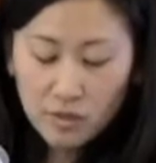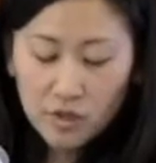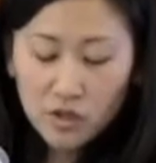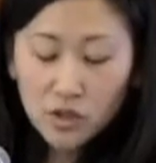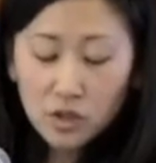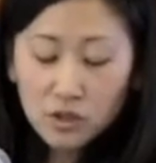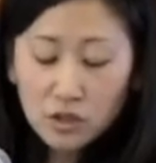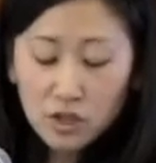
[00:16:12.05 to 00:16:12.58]

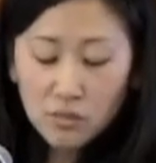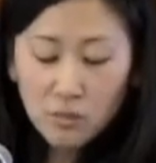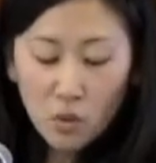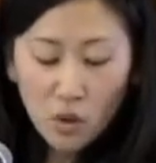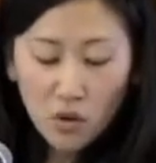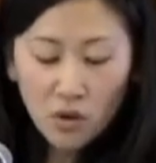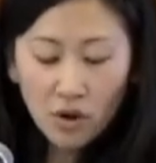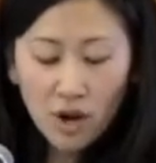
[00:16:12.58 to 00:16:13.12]
to look
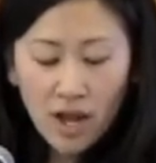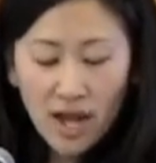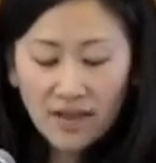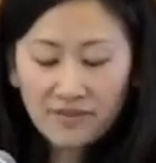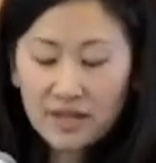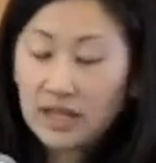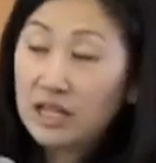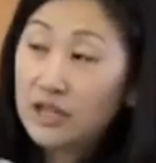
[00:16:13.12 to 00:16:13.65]
more at
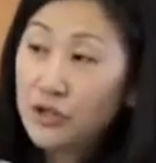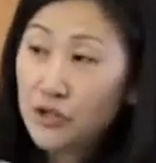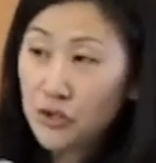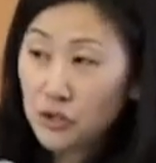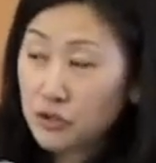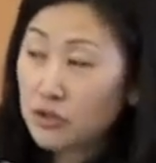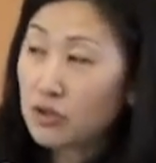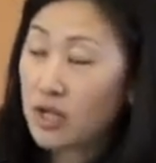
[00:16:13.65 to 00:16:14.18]
the
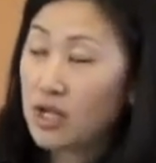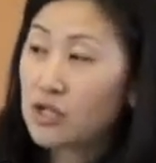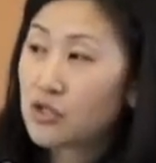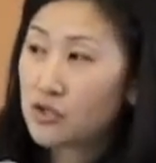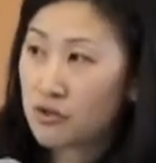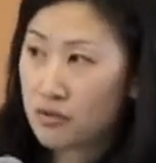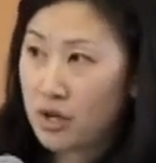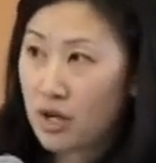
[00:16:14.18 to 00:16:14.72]
internal
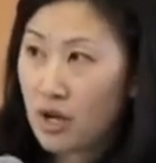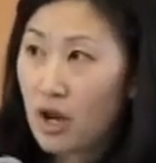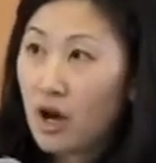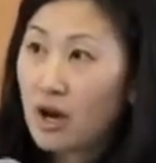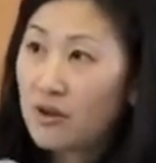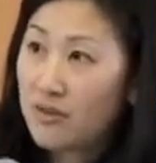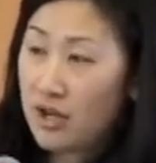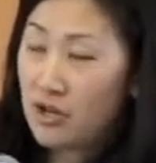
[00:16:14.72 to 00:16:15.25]
history
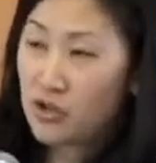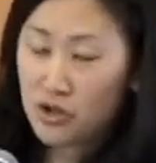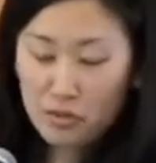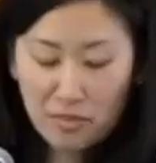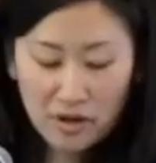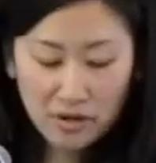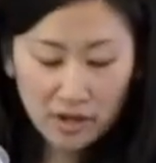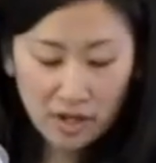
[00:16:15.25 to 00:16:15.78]
of Asian
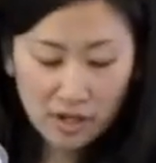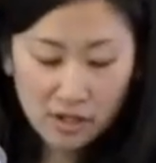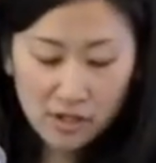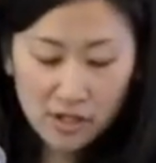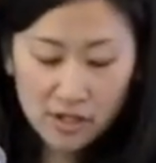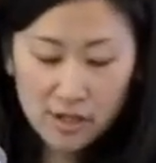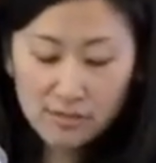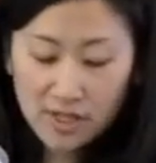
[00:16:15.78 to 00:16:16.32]

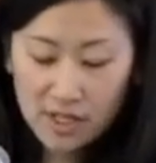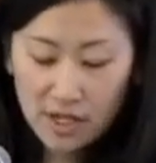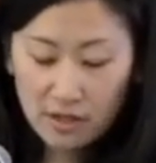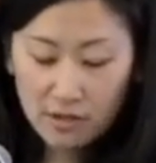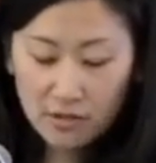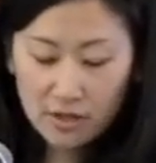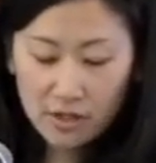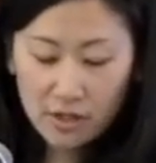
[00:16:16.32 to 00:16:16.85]
Americans
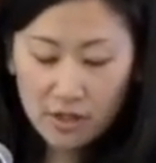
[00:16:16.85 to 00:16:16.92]
themselves,